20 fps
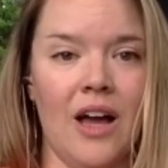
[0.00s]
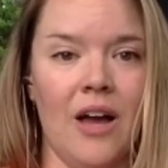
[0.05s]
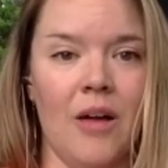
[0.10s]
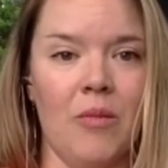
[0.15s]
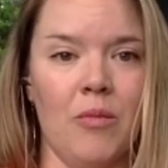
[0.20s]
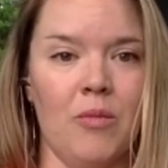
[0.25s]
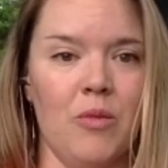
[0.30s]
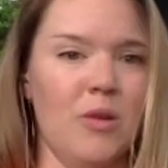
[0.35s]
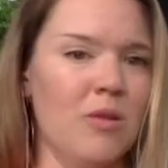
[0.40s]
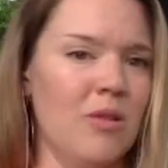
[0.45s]

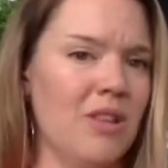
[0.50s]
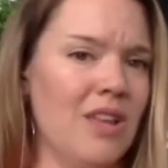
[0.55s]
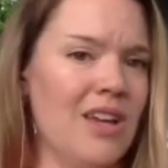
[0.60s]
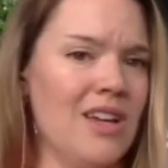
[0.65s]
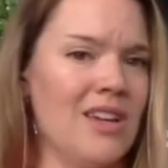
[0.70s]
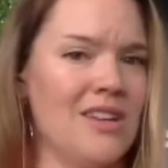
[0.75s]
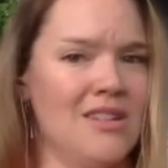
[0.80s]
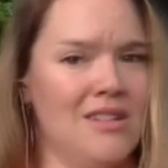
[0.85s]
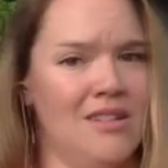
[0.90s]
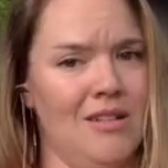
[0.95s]
We were like,
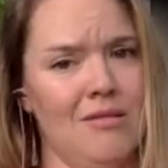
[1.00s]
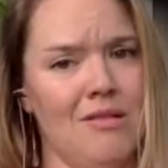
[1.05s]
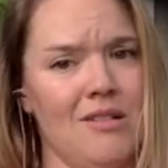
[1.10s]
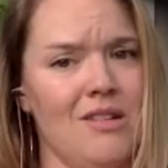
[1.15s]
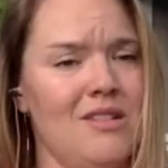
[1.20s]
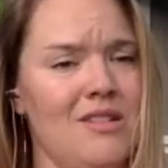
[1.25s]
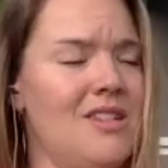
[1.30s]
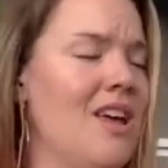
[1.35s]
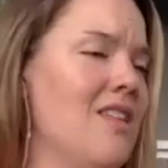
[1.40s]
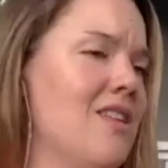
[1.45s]

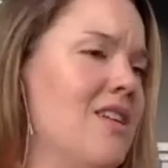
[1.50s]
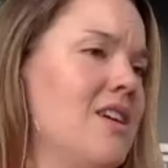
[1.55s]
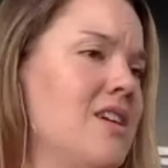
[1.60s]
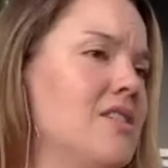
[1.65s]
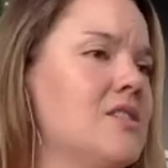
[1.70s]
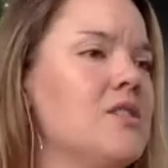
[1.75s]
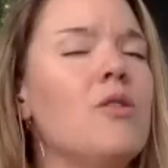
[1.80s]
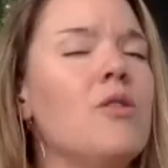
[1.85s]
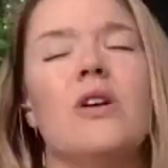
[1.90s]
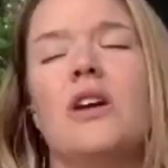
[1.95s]
we're telling
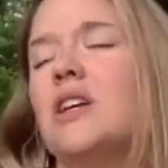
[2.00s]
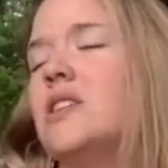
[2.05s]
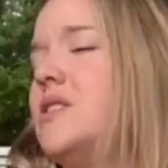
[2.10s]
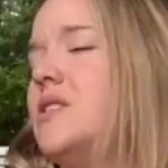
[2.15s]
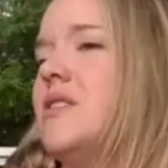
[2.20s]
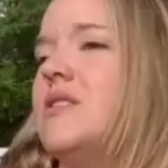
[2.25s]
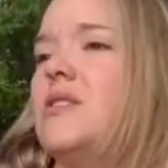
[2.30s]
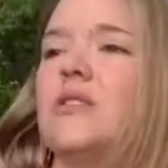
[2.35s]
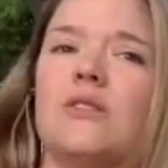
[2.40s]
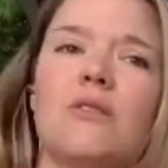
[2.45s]
stories
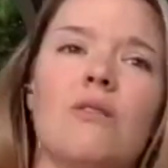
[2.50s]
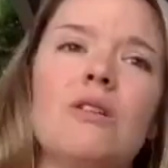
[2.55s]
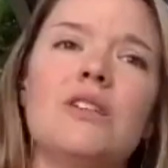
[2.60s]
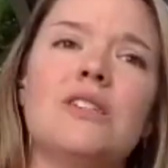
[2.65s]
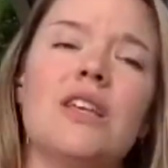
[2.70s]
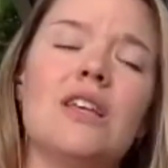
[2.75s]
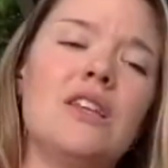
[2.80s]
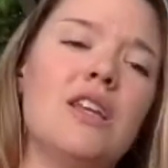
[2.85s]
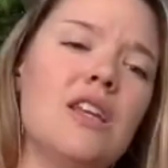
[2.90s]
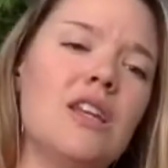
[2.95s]
and there's stories
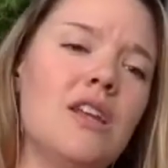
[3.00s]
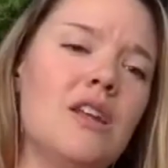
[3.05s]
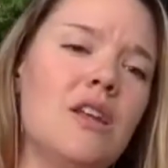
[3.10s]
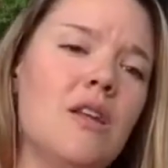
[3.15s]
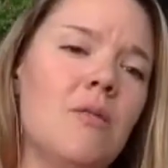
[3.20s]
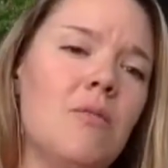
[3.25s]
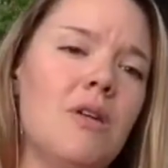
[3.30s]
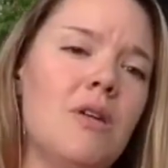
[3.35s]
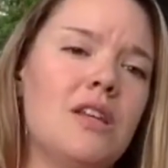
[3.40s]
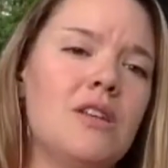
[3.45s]
that needed
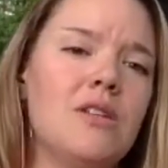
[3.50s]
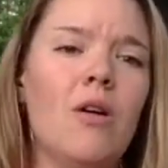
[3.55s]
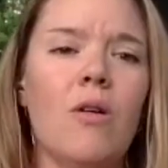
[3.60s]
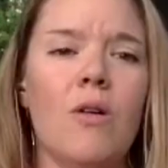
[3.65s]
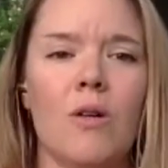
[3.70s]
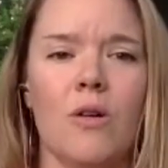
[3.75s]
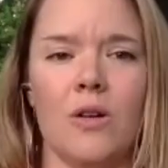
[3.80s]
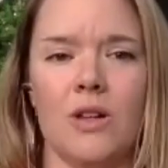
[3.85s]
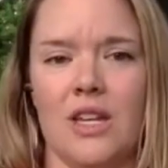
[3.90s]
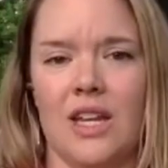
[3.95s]
to be
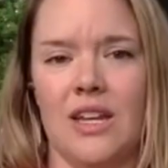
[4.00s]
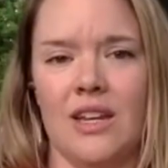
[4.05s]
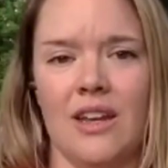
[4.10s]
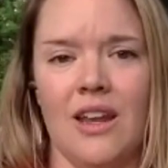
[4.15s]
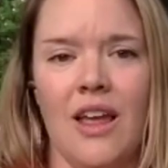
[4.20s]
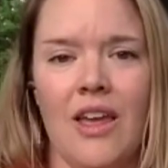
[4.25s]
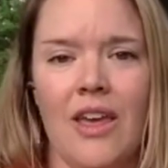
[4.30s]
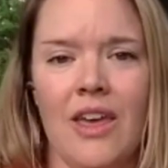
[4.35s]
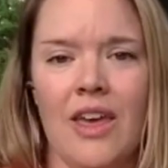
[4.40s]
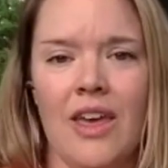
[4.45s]
told, and
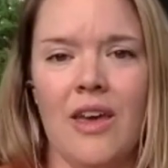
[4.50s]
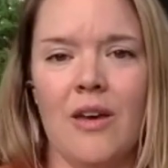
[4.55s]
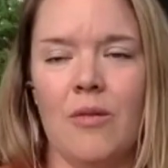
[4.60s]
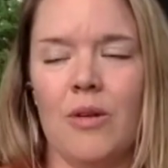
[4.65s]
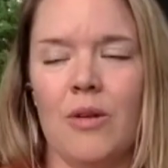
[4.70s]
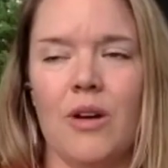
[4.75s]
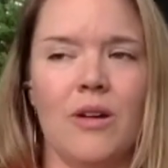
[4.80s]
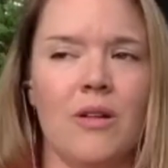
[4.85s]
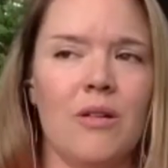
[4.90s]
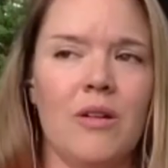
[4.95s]

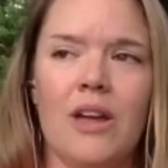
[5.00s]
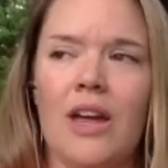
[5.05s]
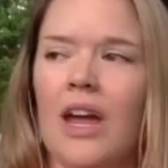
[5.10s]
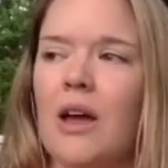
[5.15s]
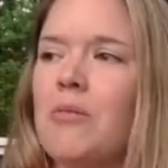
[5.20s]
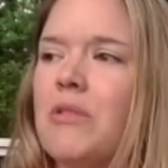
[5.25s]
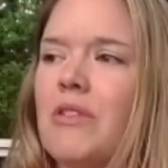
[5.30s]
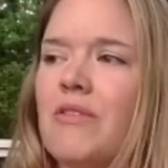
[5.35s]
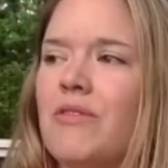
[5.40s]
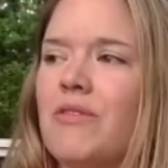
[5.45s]
we're
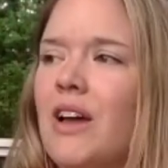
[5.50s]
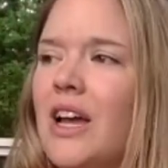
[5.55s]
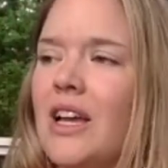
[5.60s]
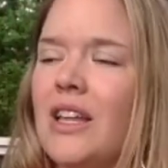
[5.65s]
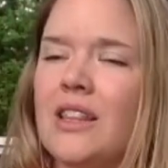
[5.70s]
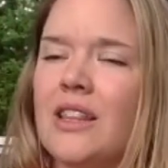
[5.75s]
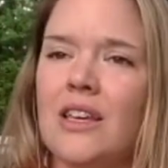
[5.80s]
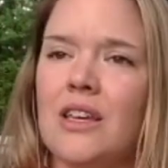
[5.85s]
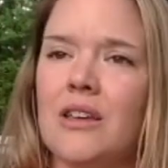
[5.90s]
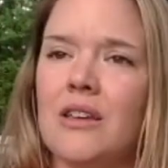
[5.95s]
amplifying
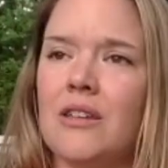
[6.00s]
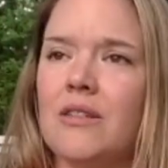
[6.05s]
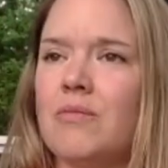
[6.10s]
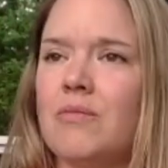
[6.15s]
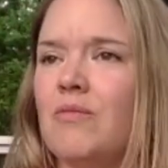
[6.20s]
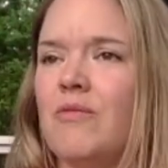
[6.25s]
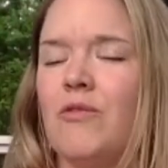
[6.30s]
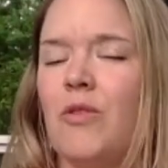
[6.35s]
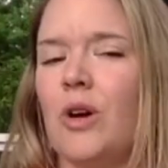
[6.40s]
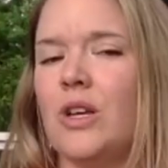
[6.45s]
the
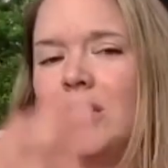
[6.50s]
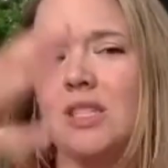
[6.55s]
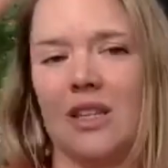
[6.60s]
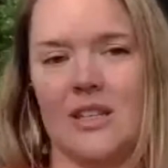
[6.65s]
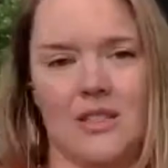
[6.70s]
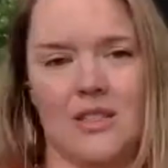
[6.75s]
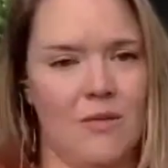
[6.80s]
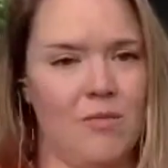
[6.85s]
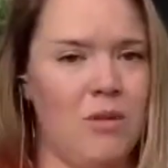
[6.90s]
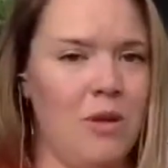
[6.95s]

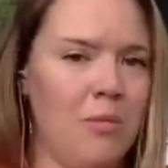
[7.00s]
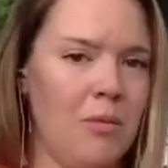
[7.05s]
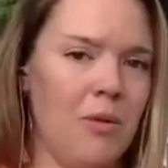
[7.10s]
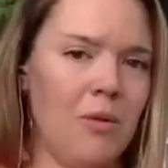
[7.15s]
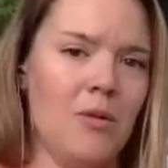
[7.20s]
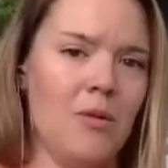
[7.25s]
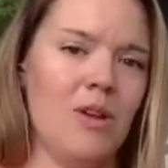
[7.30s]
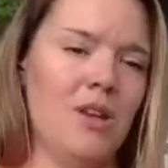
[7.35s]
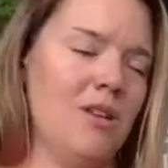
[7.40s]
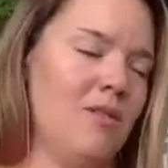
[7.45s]
voices of
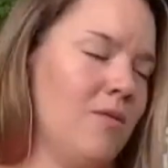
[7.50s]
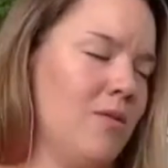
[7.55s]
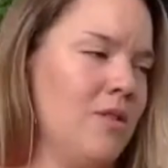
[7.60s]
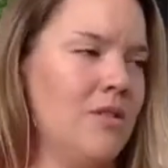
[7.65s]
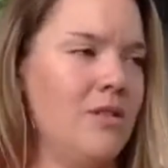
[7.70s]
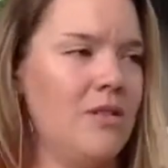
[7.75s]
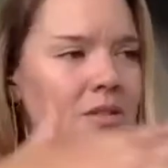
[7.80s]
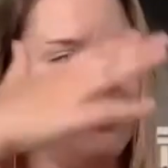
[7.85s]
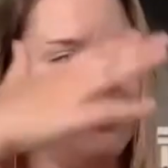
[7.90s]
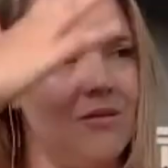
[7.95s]
people, and
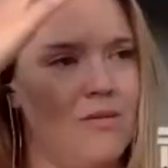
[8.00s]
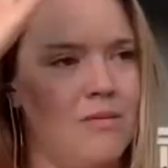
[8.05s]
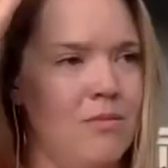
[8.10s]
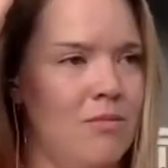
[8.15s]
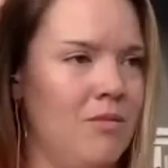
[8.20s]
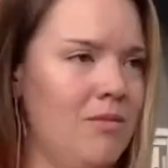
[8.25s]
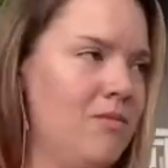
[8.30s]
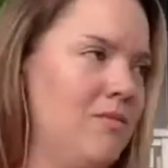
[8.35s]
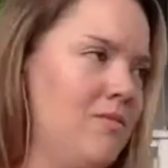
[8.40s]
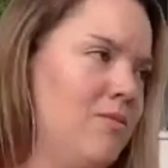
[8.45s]
we're
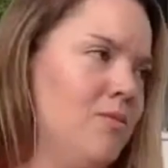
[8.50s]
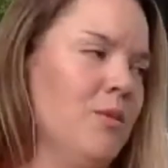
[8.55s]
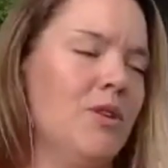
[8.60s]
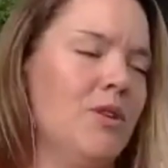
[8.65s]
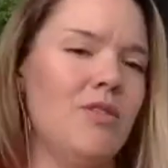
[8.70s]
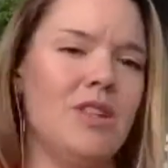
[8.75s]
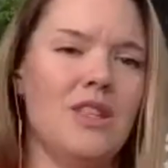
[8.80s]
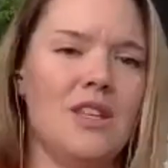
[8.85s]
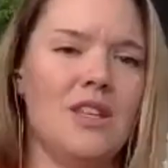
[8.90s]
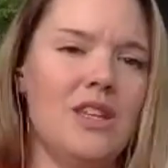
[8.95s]

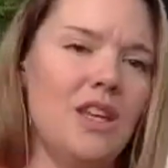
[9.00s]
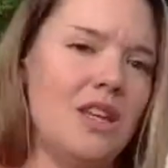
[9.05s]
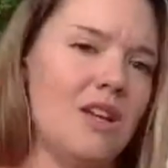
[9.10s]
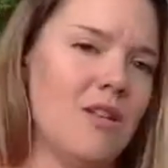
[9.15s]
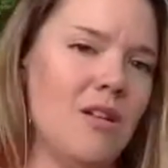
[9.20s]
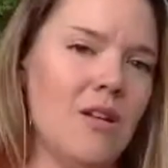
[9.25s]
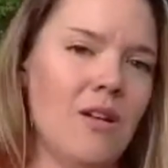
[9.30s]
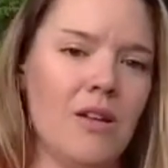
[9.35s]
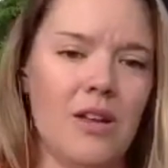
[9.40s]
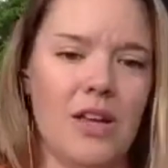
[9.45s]
moving the
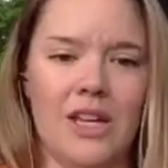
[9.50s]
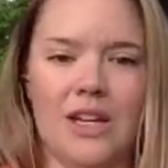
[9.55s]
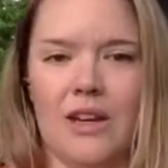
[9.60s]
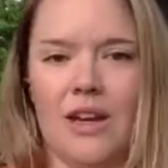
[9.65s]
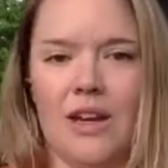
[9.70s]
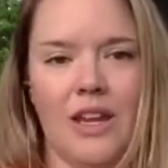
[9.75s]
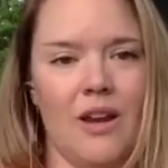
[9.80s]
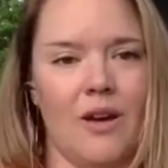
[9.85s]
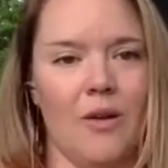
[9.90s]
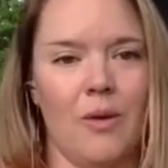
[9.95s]
needle. And,
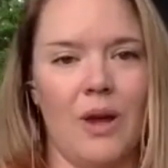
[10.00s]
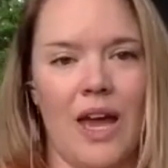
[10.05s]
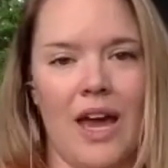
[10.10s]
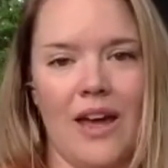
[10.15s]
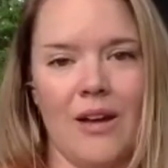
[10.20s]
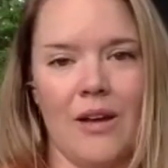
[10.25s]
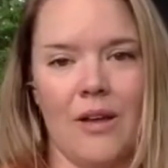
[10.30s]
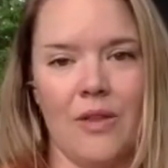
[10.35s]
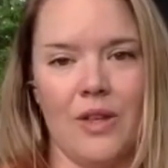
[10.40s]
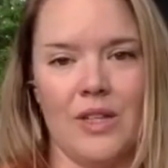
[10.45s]
we had
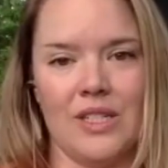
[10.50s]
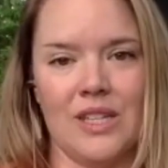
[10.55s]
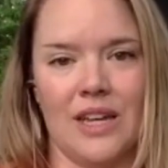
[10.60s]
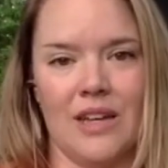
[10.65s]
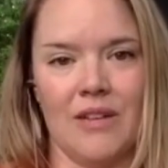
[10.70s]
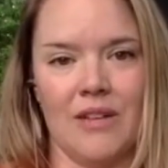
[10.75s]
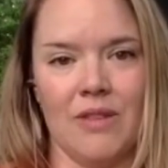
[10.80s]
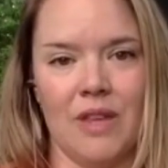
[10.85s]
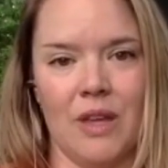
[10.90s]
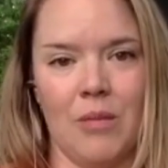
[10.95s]
all these kind
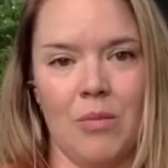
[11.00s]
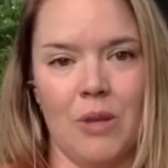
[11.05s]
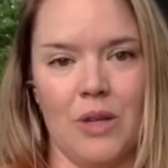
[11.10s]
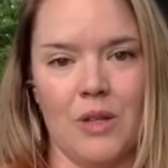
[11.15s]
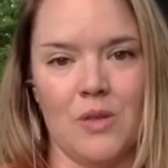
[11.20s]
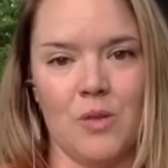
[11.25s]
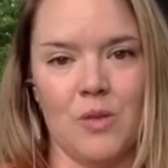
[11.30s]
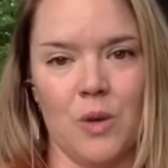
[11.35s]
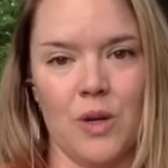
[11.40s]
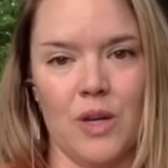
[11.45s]
of like
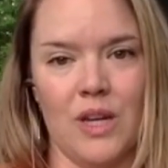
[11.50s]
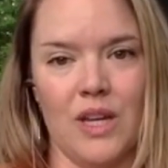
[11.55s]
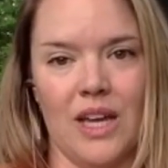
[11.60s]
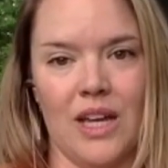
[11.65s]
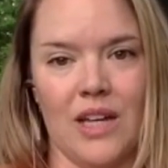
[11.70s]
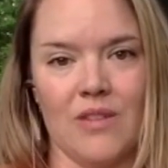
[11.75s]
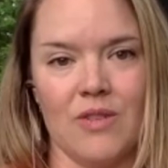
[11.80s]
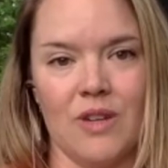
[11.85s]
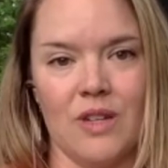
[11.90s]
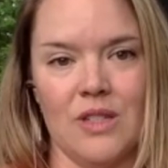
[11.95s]
buzzwordy
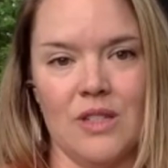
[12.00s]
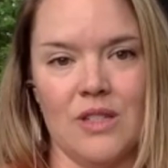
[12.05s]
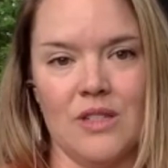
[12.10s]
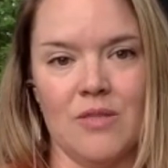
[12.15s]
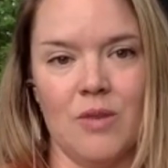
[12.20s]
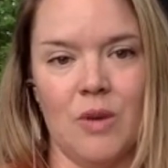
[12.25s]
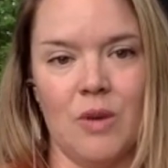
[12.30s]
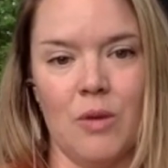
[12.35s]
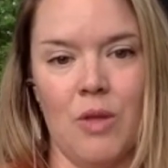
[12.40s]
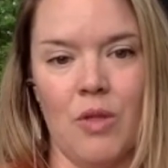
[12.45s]
catchphrases of
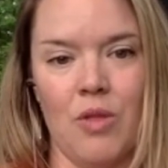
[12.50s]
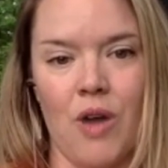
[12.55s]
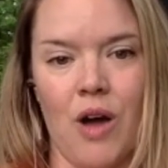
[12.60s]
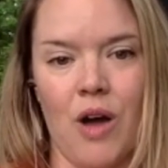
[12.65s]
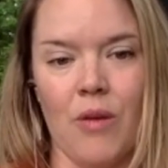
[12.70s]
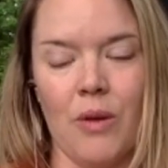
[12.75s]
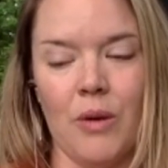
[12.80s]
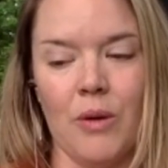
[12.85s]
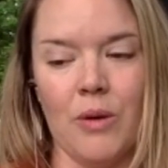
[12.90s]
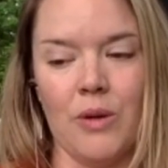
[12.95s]
what we thought
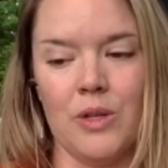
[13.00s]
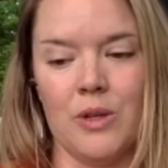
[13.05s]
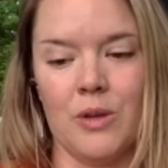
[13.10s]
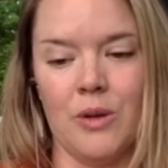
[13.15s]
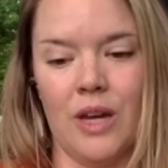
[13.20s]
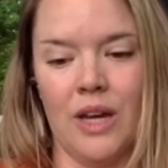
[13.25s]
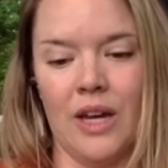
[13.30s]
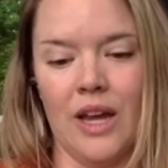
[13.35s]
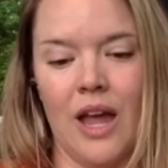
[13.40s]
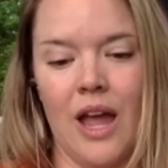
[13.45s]
we were
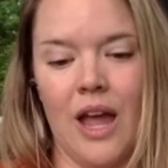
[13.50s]
doing.